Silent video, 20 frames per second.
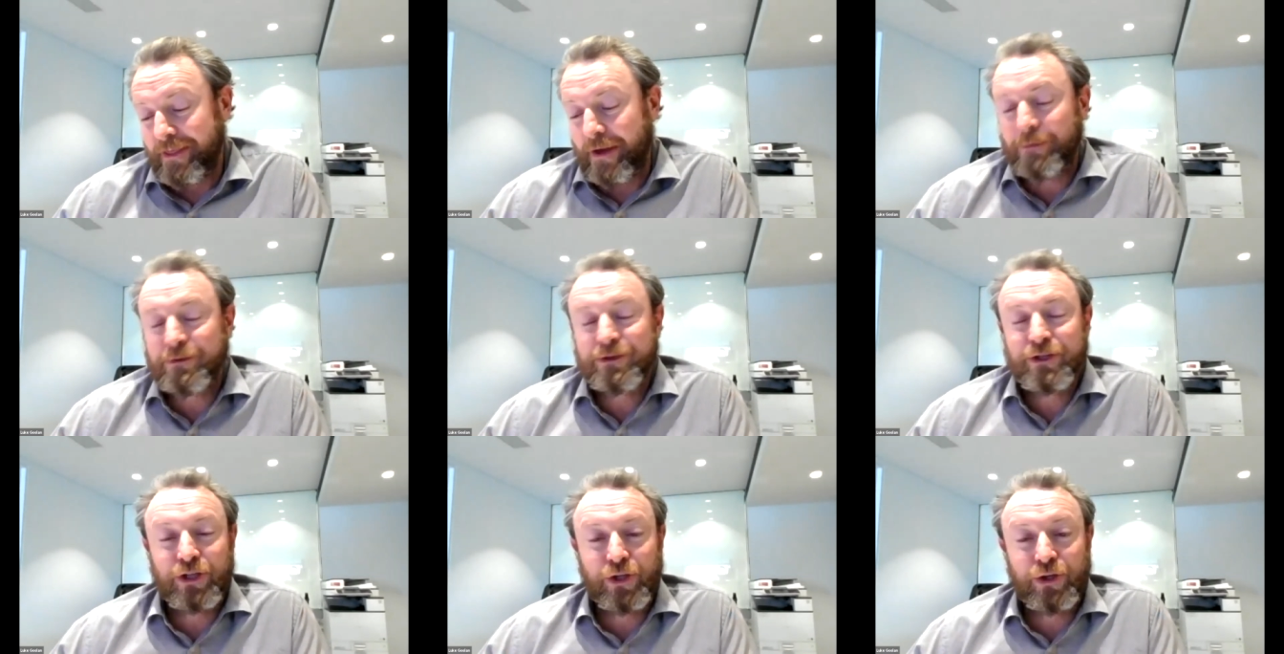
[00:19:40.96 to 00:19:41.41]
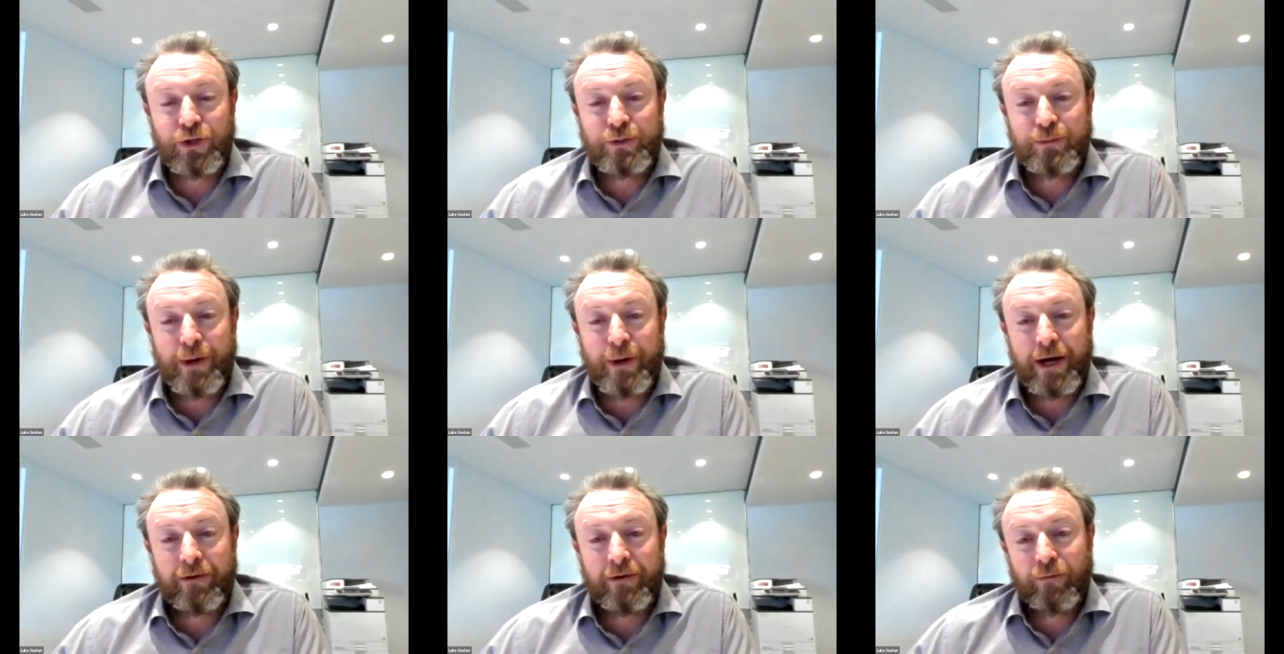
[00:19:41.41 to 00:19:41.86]
that was a
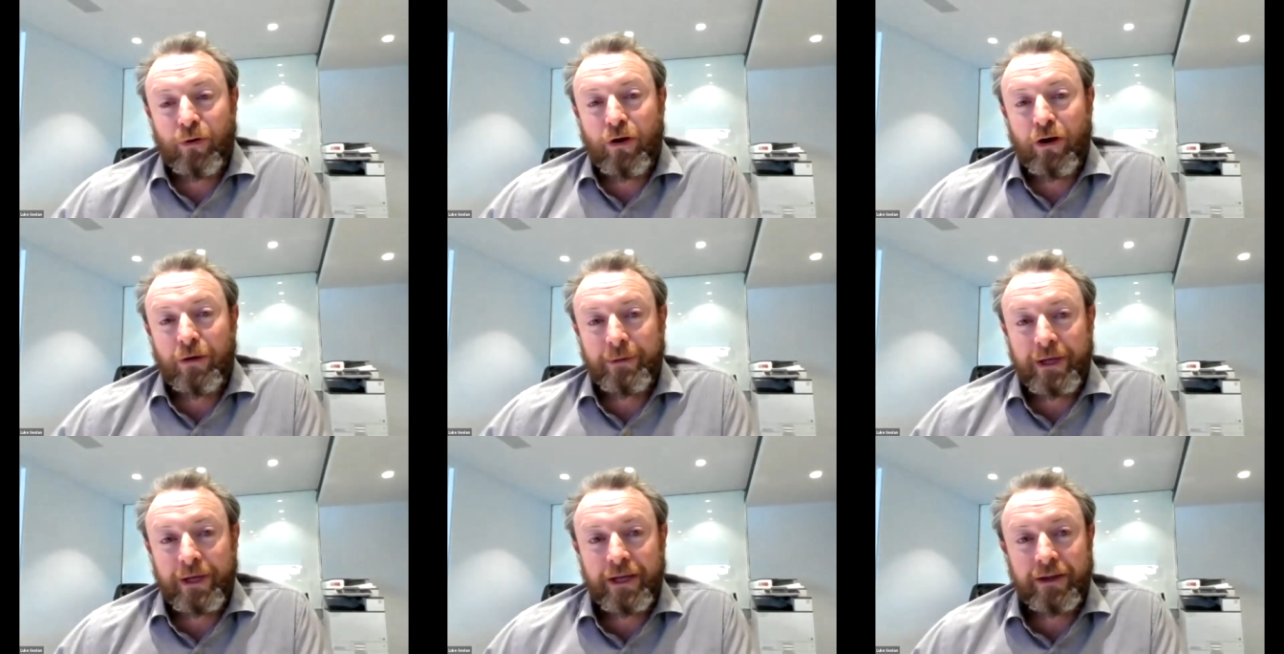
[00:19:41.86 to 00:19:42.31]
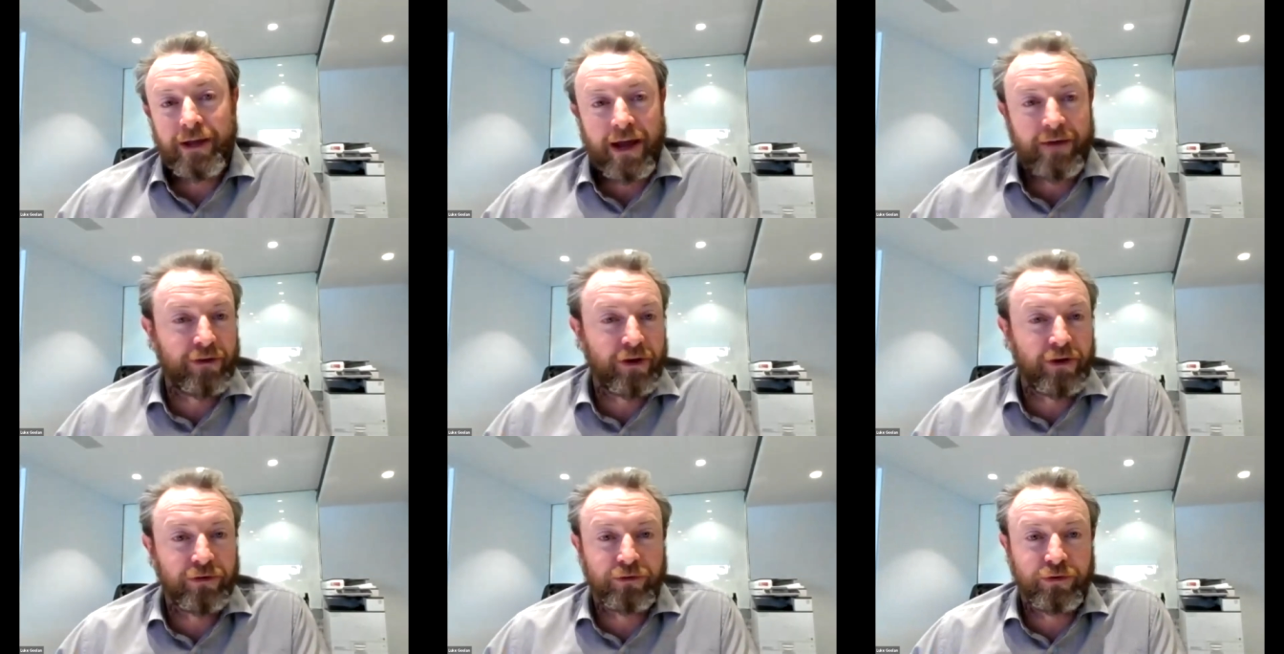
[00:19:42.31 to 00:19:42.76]
huge part of why I'm here, to
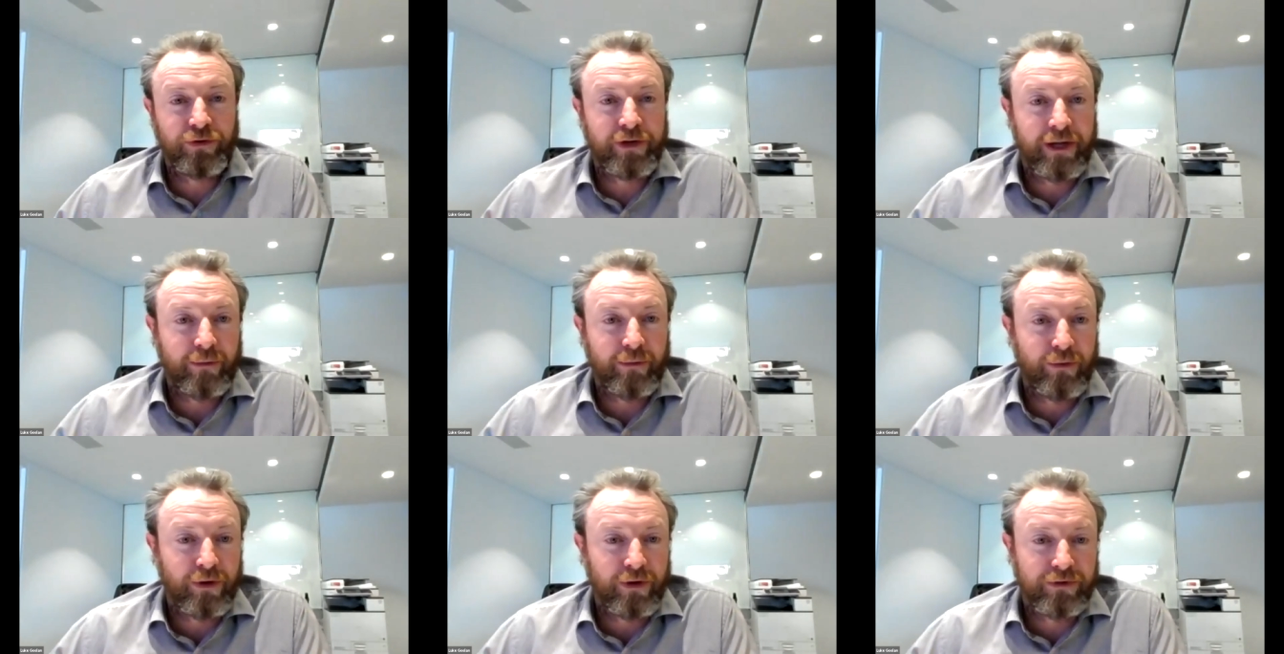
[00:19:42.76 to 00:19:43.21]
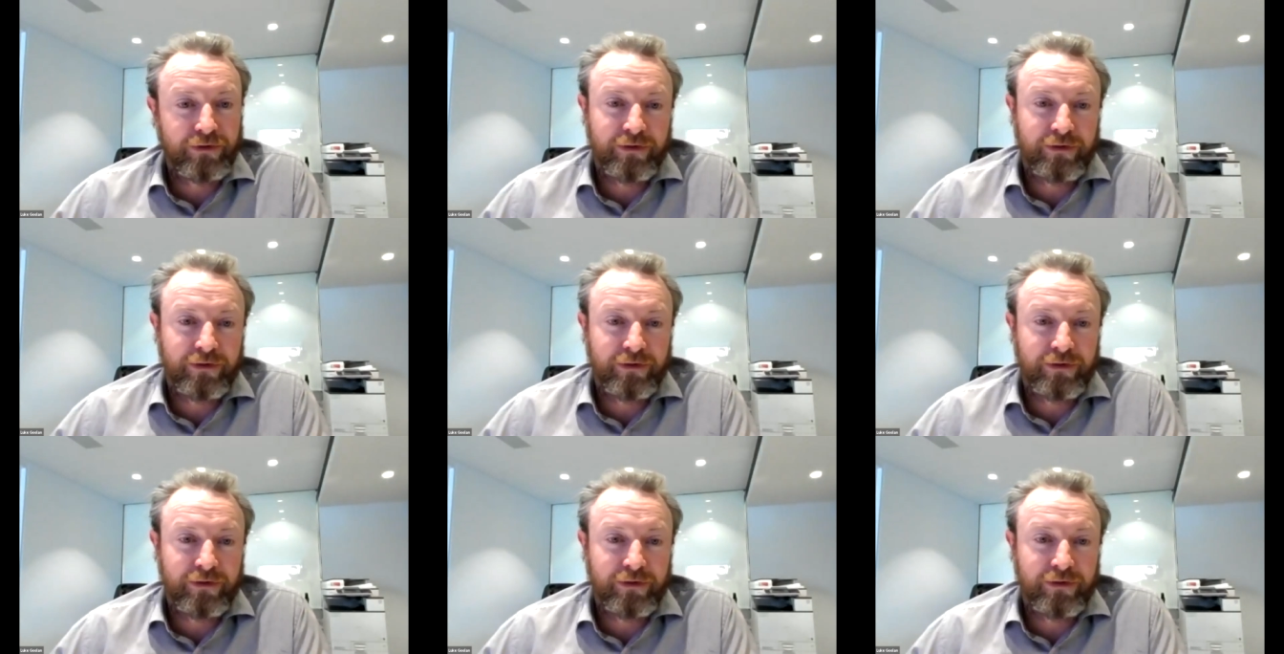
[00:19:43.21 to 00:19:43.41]
have those sort of networks.